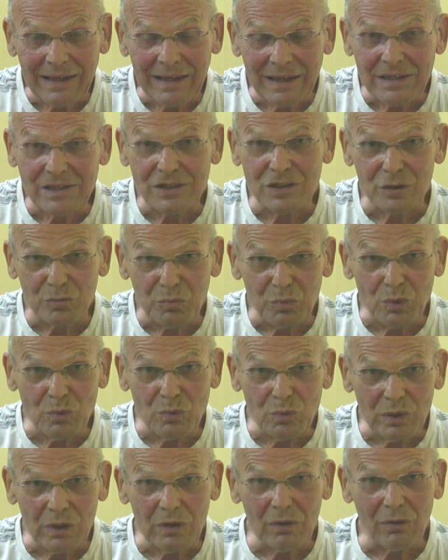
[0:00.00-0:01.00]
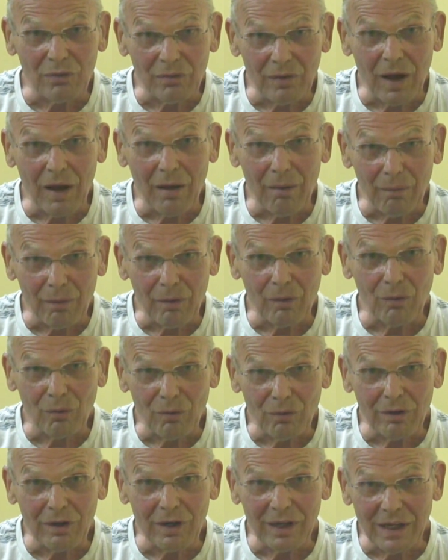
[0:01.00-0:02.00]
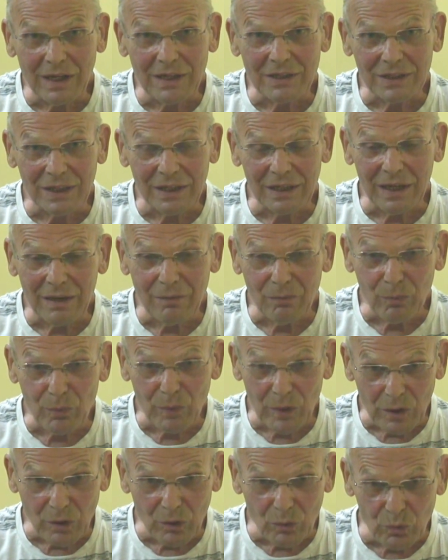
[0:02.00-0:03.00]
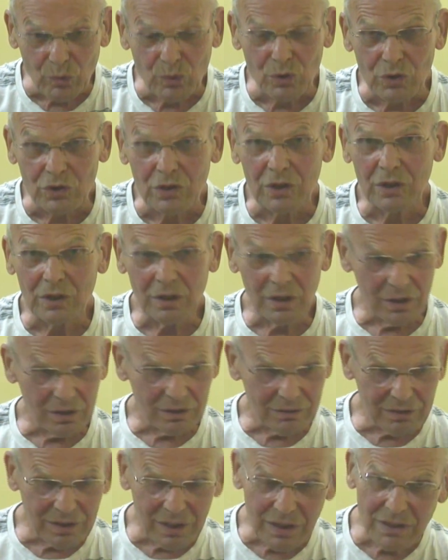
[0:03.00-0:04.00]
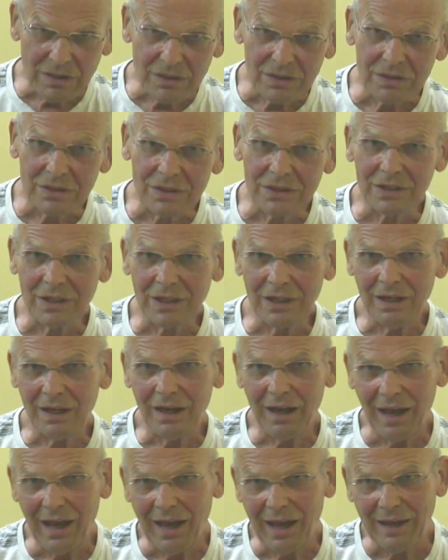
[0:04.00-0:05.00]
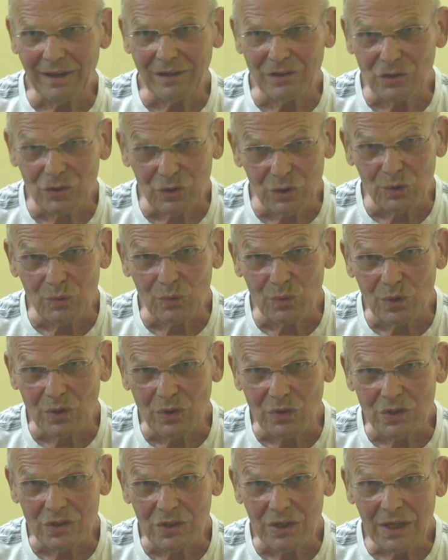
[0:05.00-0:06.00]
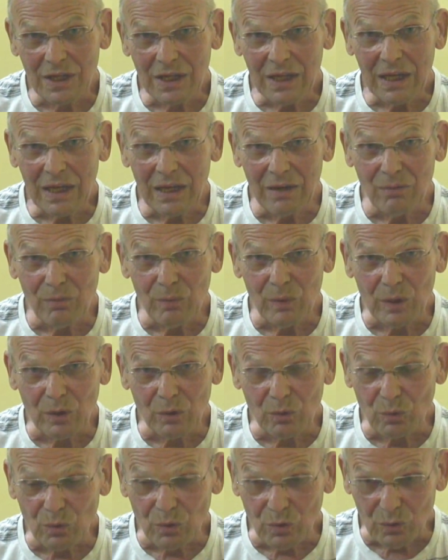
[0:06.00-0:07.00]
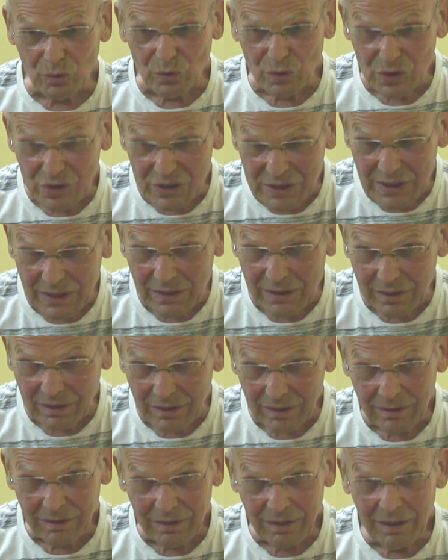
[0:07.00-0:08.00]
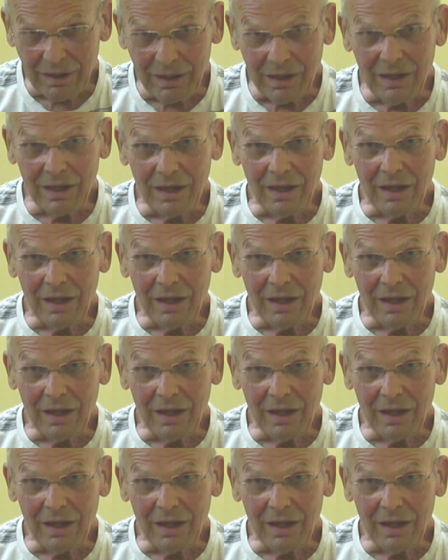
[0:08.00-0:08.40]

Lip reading: And that is the beauty of our congregation. If we could, teachers and students, if we could consider,